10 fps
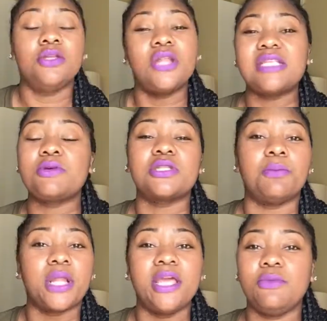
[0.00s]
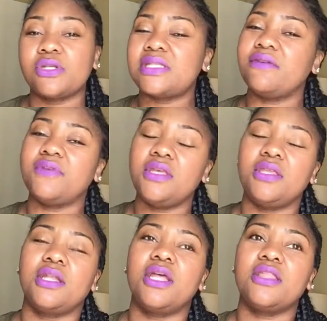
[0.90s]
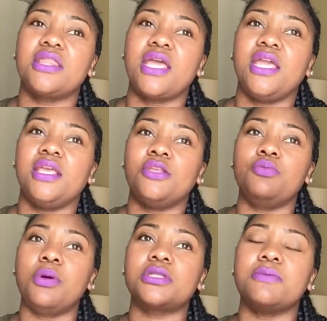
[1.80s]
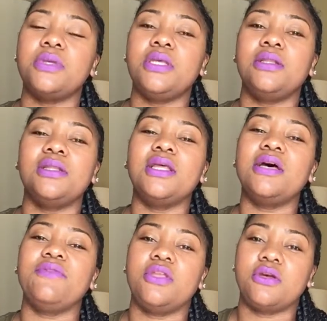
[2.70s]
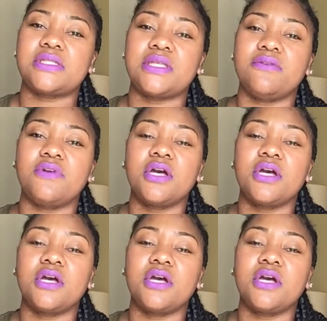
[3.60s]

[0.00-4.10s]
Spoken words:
You're not supposed to blame yourself either. Another thing, you're supposed to be loving yourself.